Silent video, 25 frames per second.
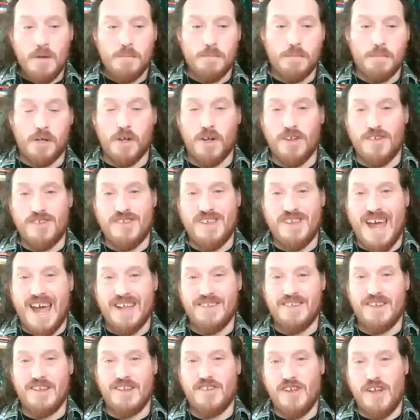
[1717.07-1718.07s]
because
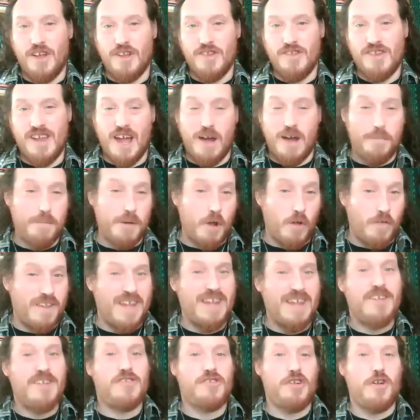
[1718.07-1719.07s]
as it turns out,
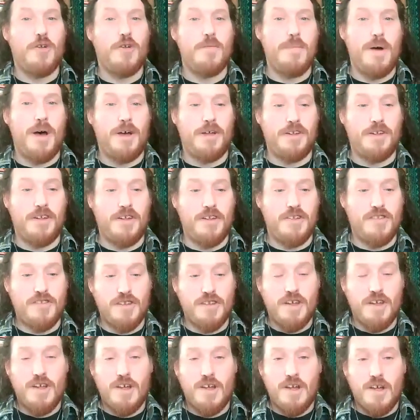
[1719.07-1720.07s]
beyond these two
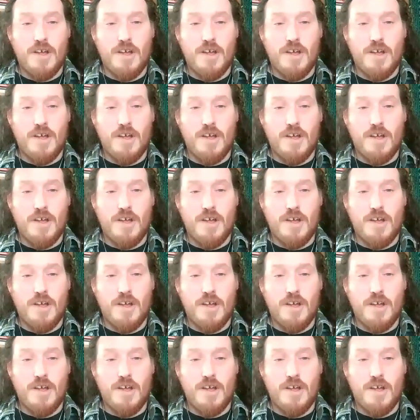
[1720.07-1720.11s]
murders,